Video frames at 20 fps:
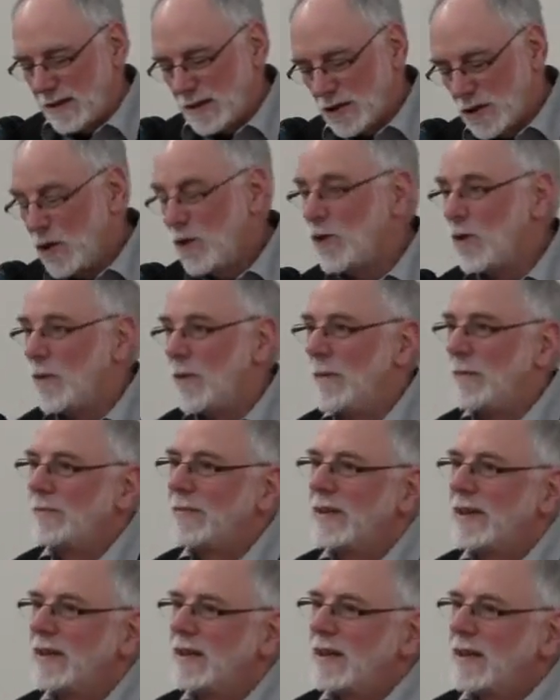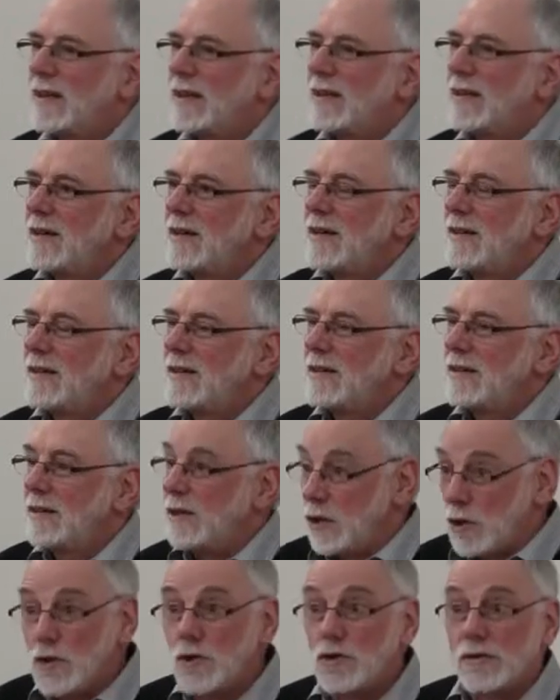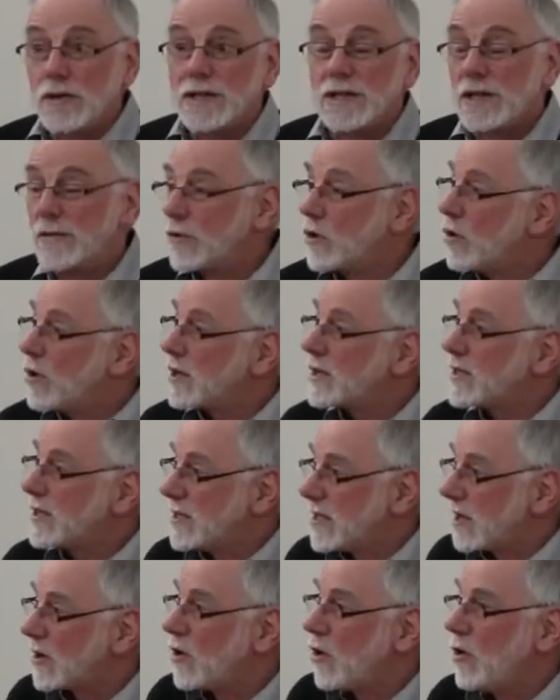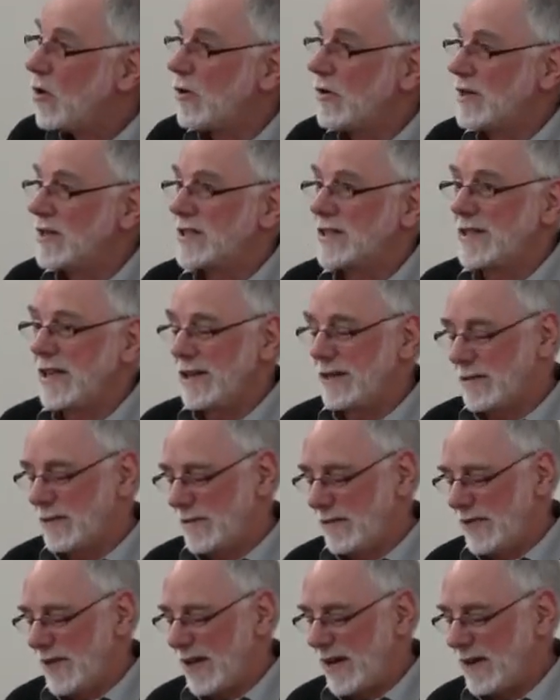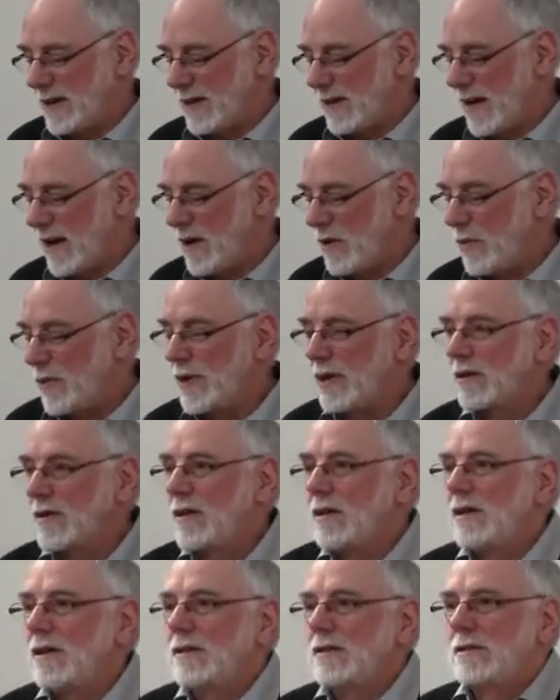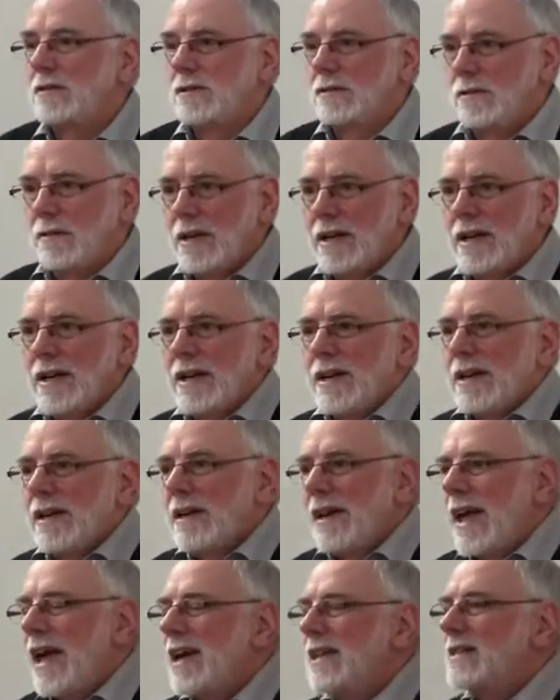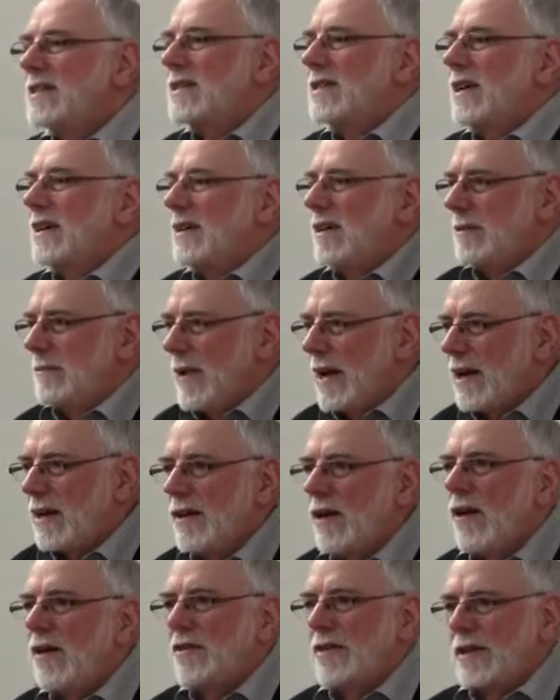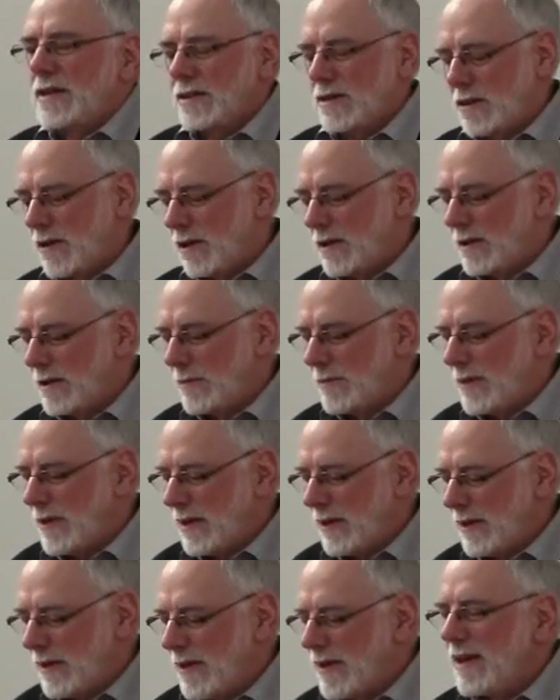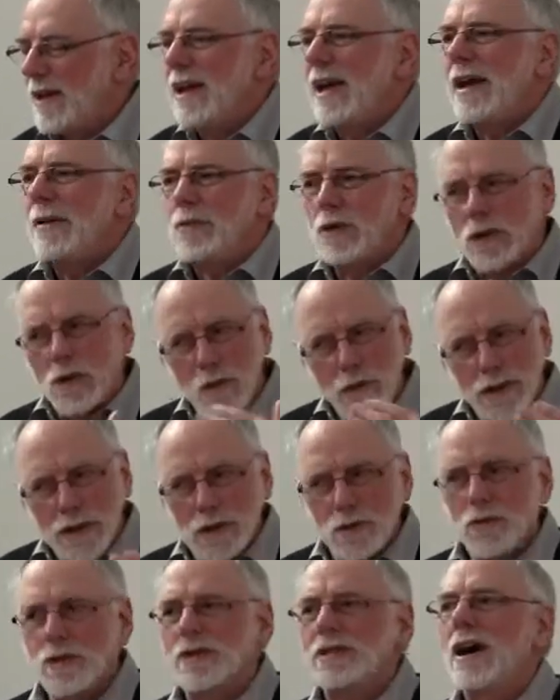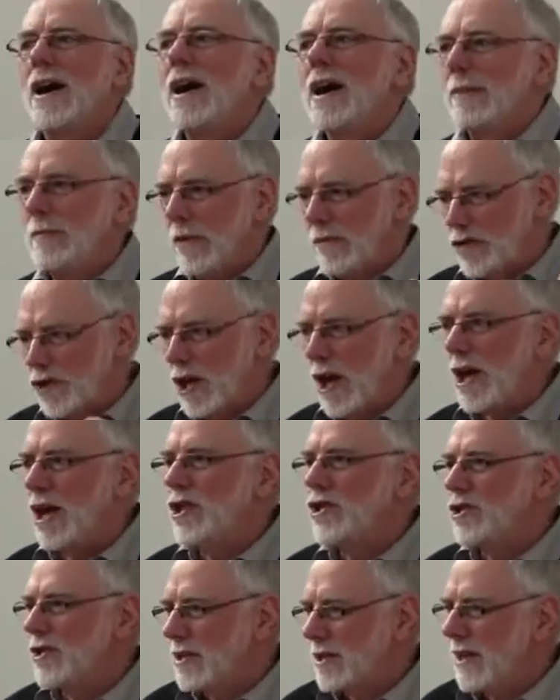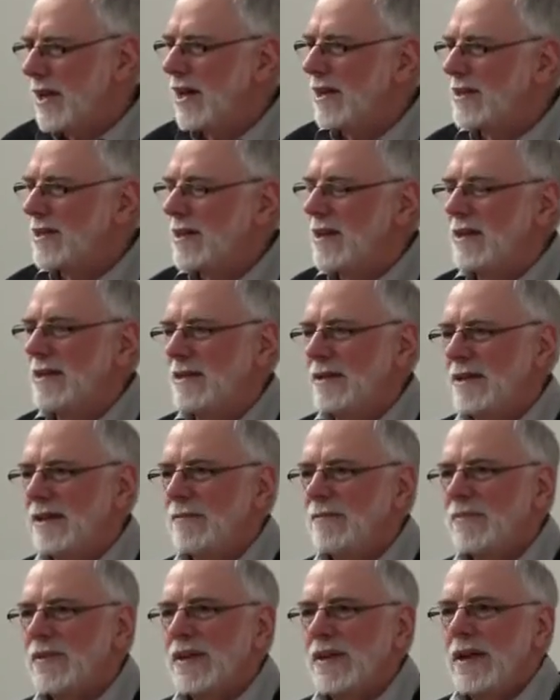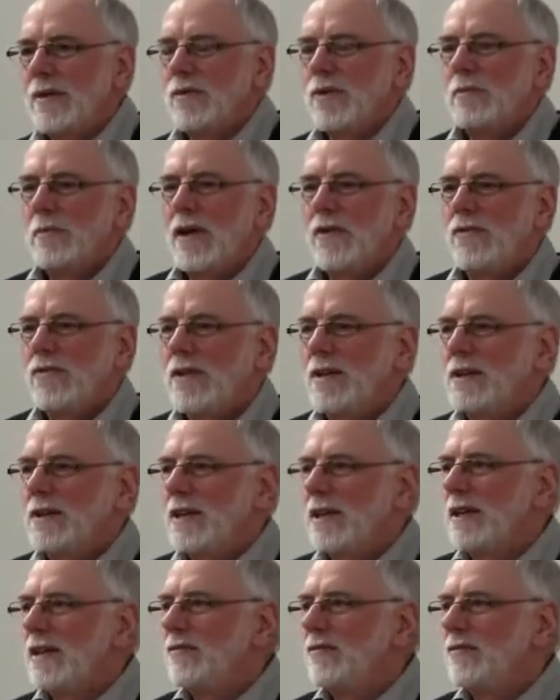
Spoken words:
So, the Eucharist, of course, is the core and center of that, and how we are called to enhance that and make it all that it's called to be. And we're going through a time of change in that, and we may feel